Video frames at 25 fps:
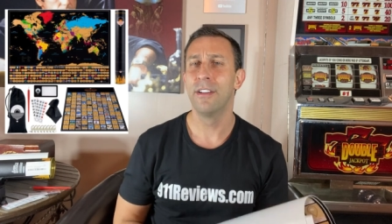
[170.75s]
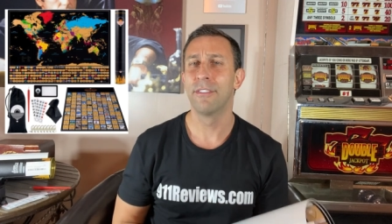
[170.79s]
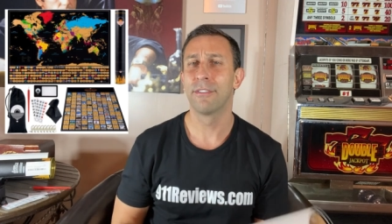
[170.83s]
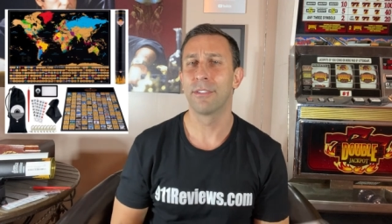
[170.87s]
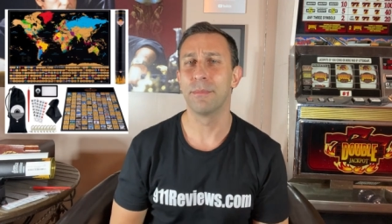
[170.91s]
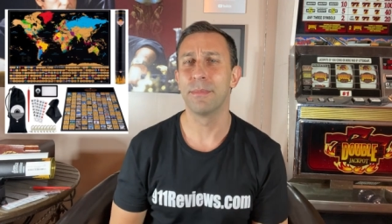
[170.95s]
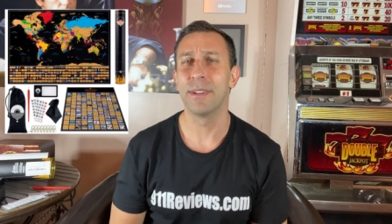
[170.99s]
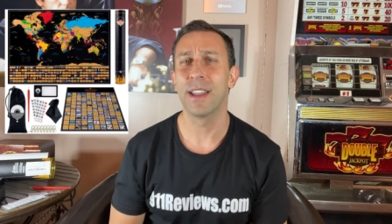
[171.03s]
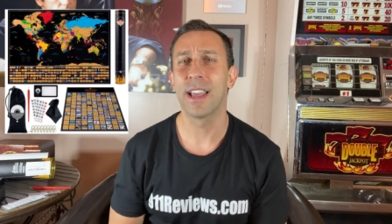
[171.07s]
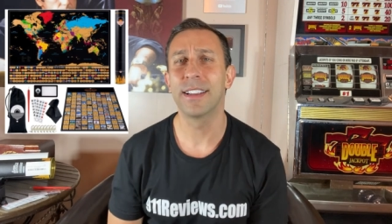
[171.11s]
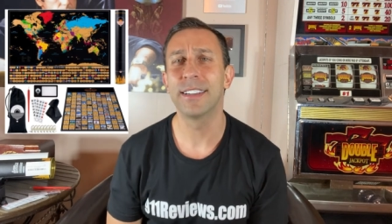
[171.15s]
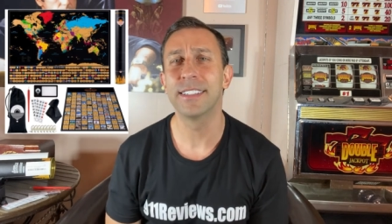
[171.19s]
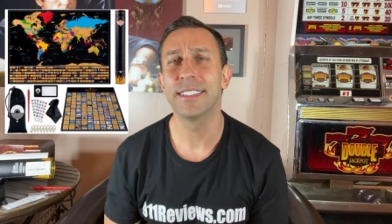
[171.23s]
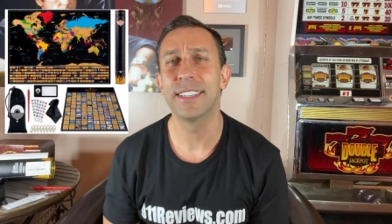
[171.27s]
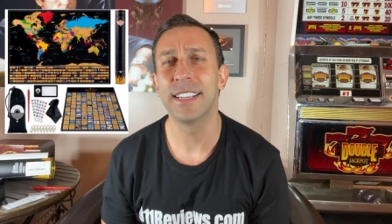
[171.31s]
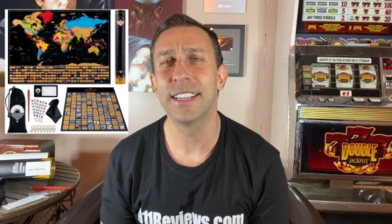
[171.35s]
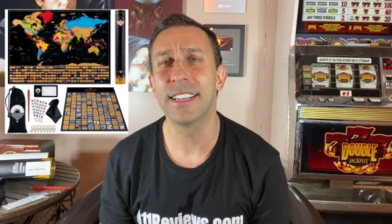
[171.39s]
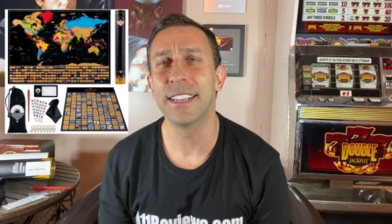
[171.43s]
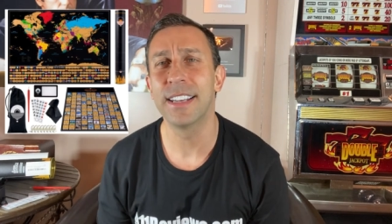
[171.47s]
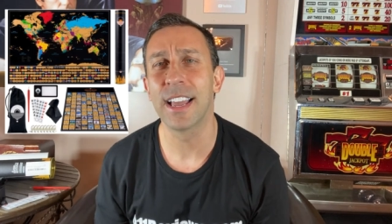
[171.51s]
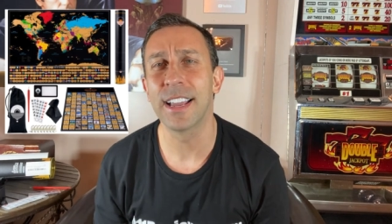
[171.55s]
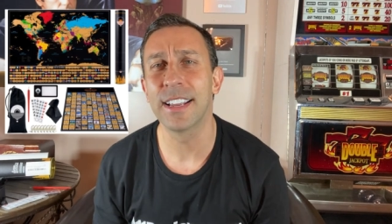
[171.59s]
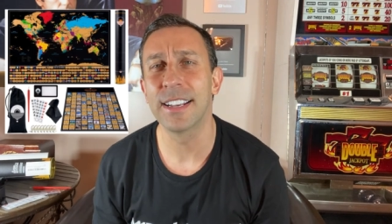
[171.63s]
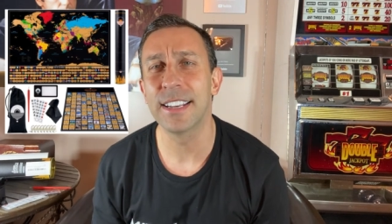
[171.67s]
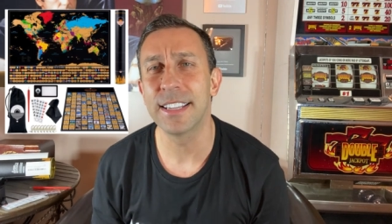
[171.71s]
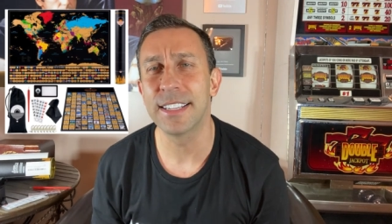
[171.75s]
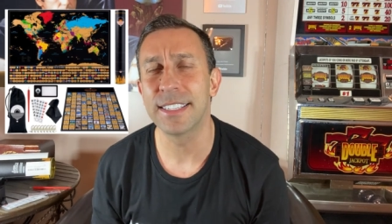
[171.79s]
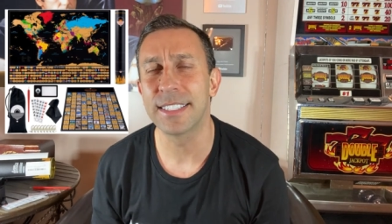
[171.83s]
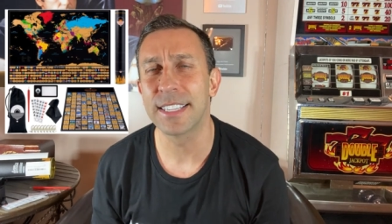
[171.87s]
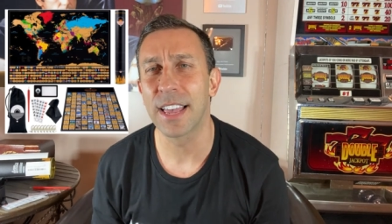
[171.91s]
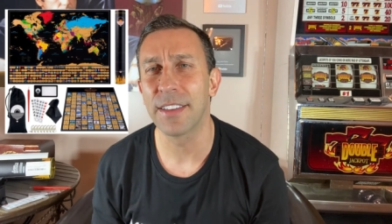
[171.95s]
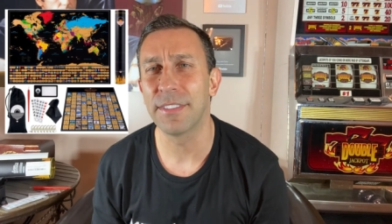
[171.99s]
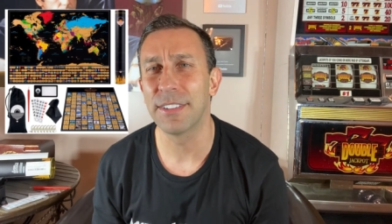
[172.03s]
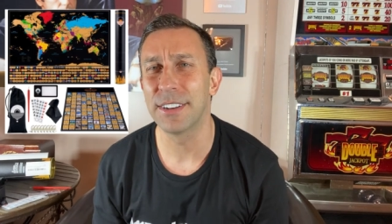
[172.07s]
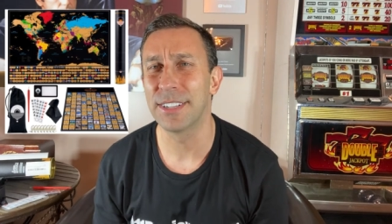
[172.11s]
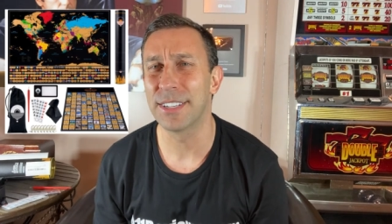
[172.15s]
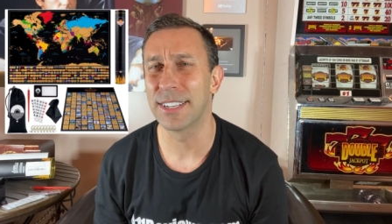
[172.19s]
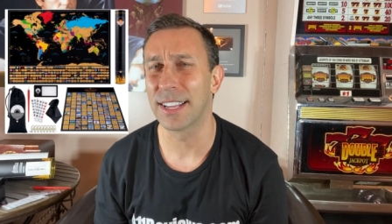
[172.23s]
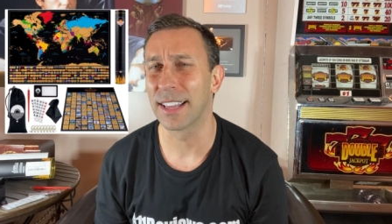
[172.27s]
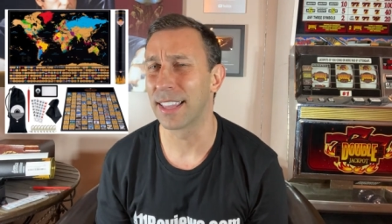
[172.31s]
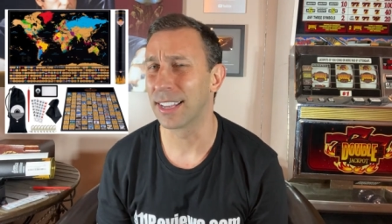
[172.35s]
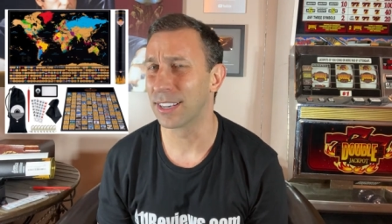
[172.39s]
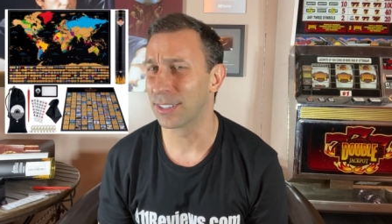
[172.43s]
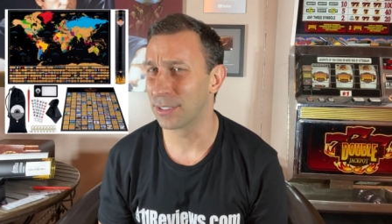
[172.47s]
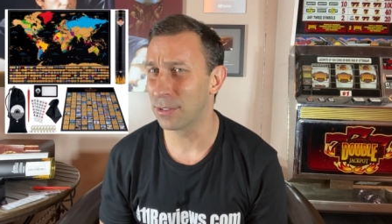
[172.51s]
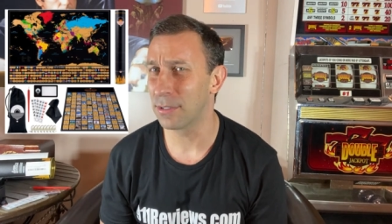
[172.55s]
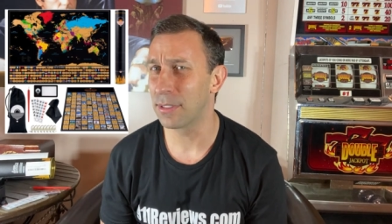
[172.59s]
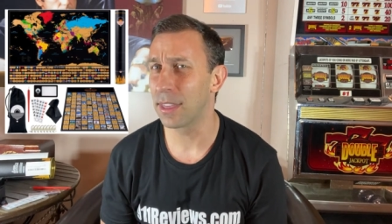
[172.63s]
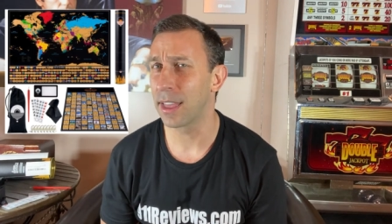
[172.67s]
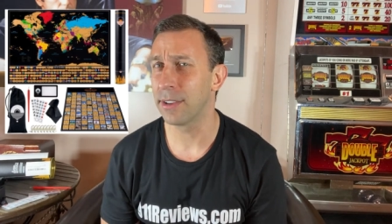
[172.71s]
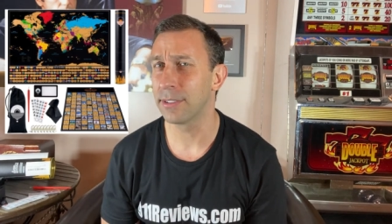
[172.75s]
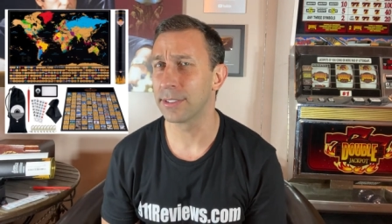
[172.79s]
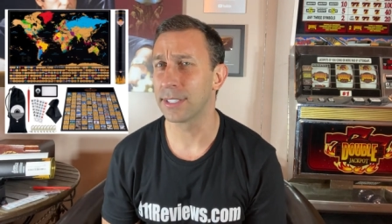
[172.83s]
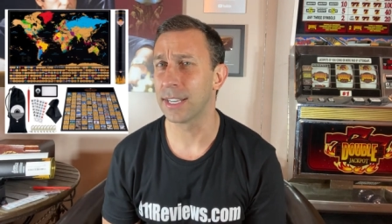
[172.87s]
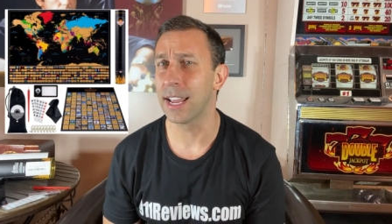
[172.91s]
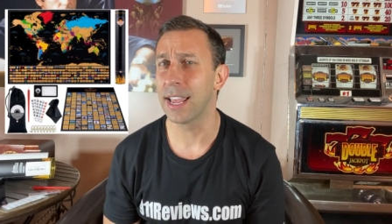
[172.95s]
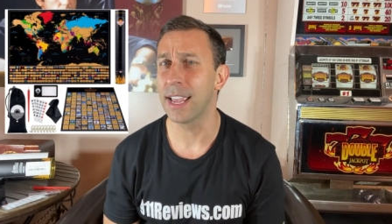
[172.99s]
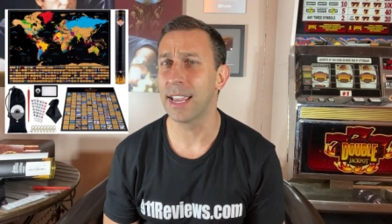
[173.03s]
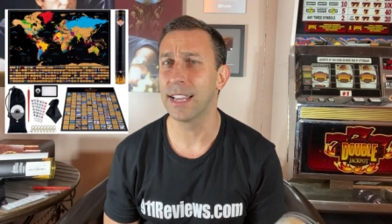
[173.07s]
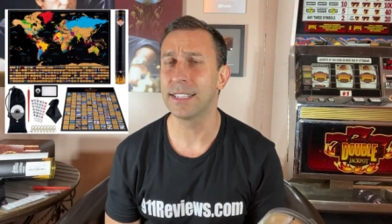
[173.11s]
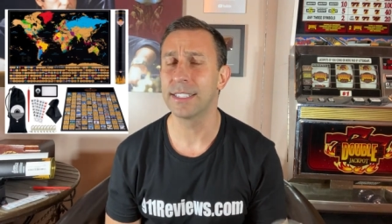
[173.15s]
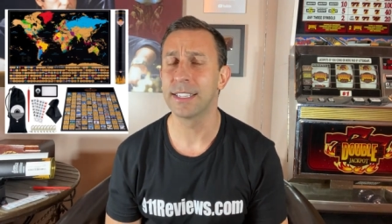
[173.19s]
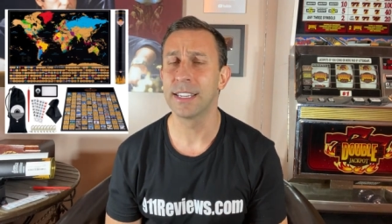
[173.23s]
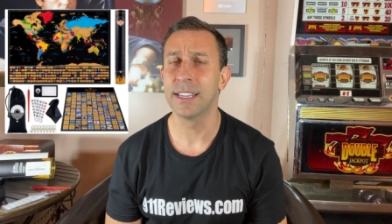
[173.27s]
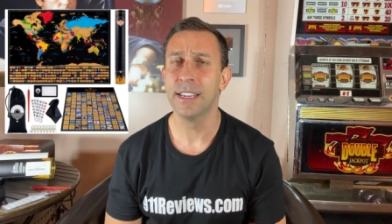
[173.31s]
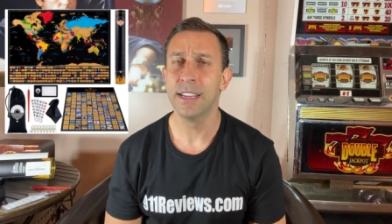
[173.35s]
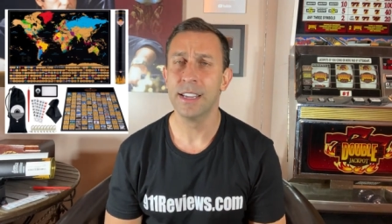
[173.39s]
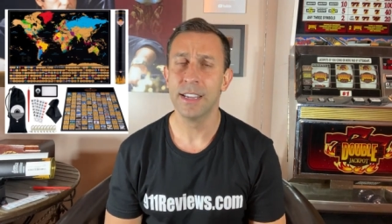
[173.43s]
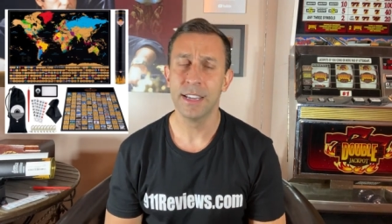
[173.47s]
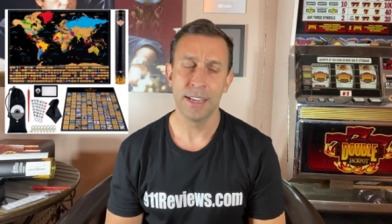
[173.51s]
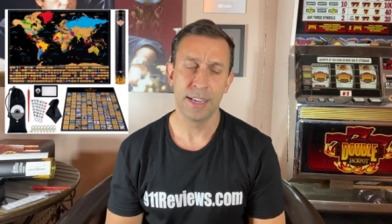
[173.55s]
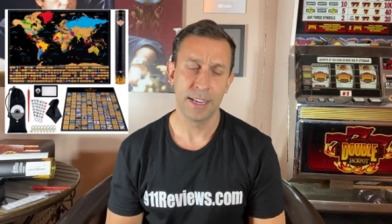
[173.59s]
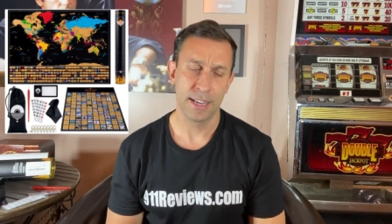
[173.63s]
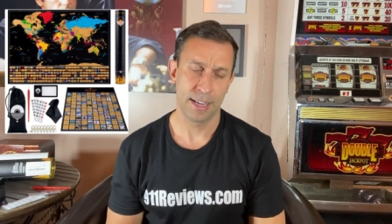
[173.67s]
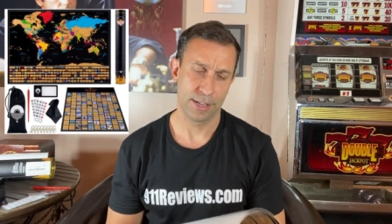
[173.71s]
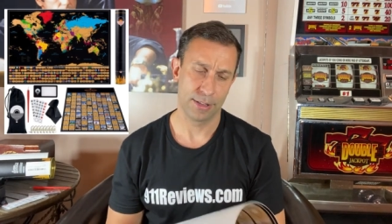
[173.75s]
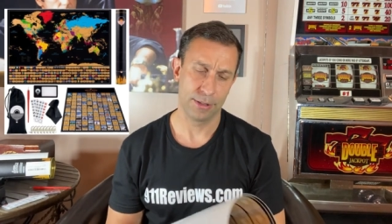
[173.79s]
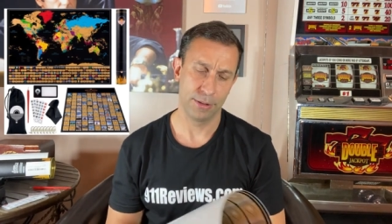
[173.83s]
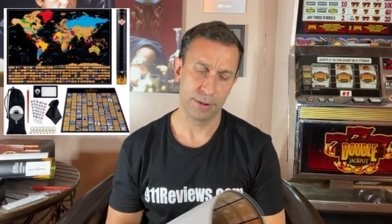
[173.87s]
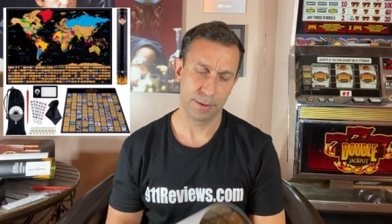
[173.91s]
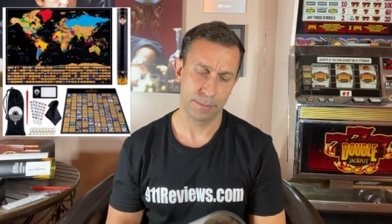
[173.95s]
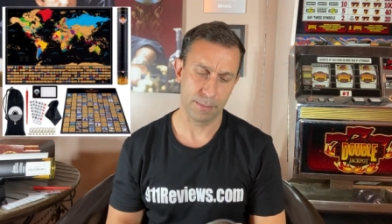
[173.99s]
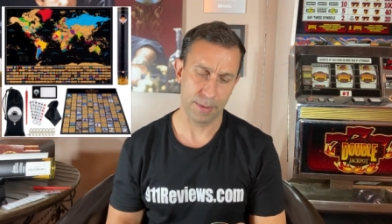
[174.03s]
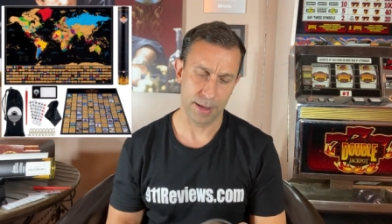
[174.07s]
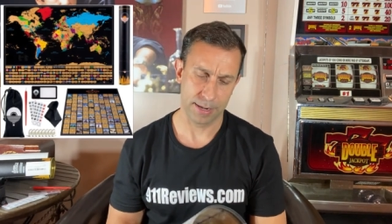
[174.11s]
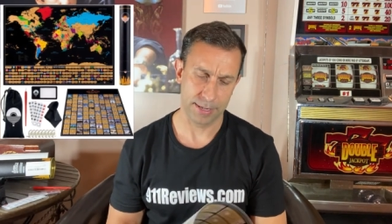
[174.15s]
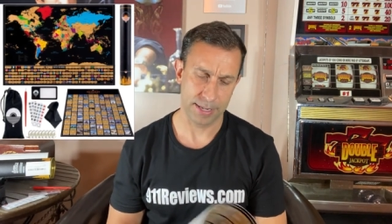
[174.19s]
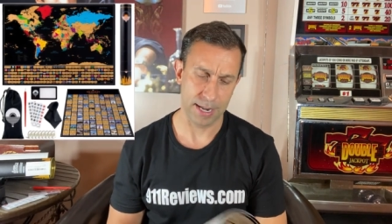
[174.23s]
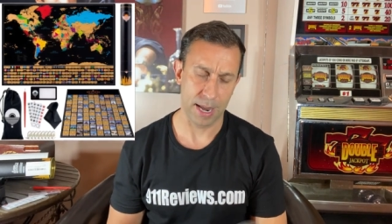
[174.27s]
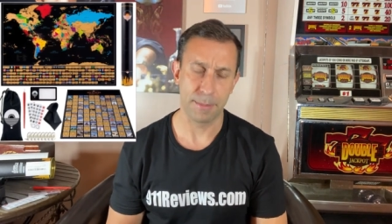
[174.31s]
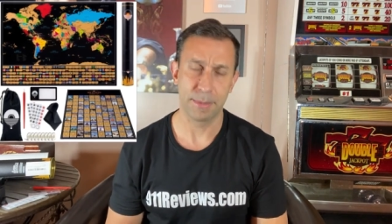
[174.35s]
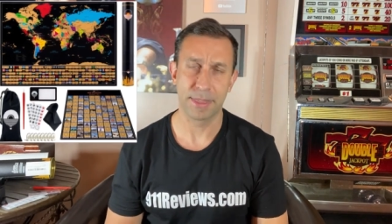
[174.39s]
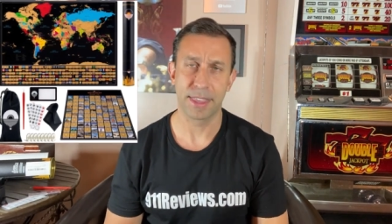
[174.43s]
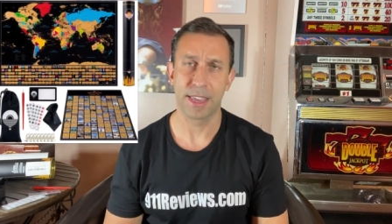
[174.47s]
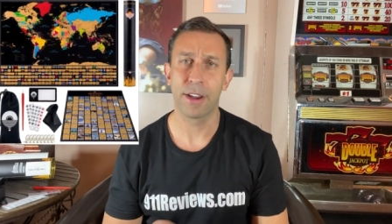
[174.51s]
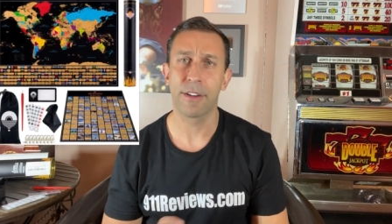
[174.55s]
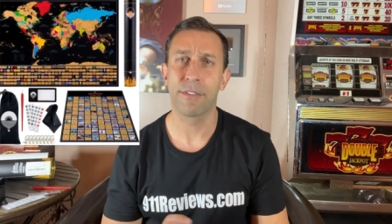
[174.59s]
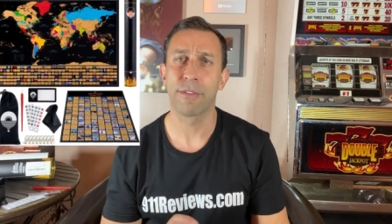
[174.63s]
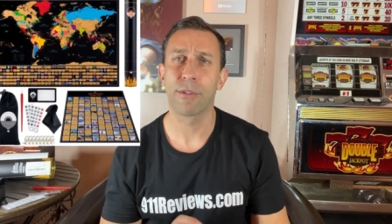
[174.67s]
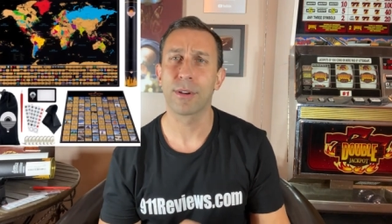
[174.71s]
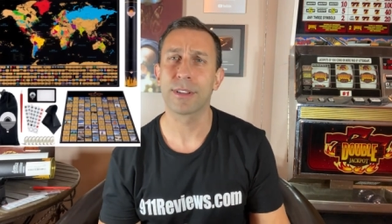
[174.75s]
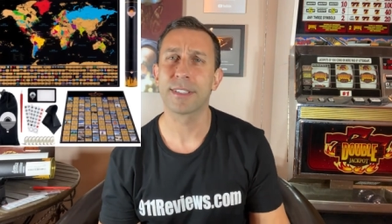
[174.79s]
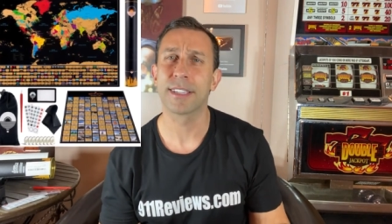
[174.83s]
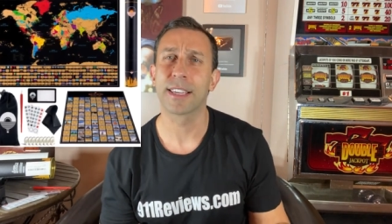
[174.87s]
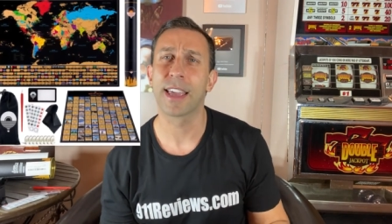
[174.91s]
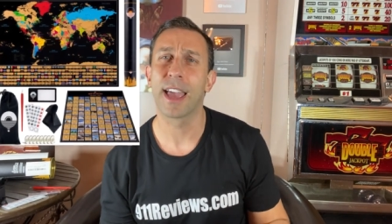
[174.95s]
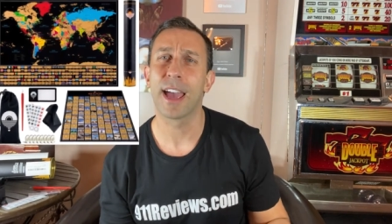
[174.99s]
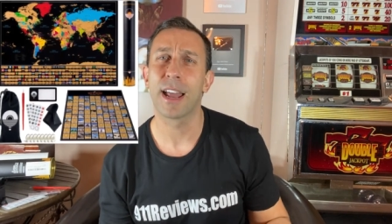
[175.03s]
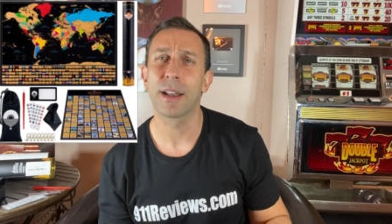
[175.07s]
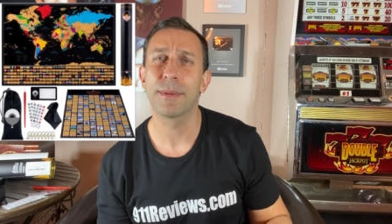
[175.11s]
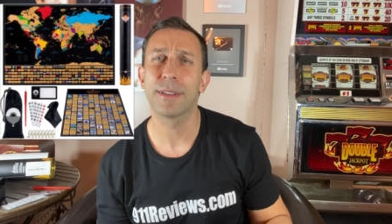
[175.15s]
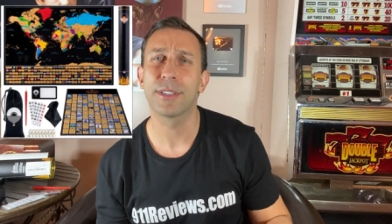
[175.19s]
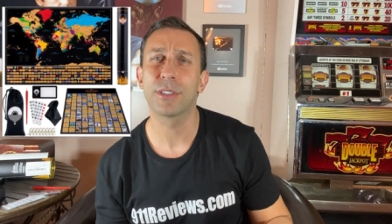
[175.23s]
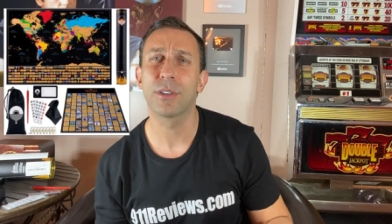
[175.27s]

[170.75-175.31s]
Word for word: from 1997 to like 2008 including my time at the Air Force Academy.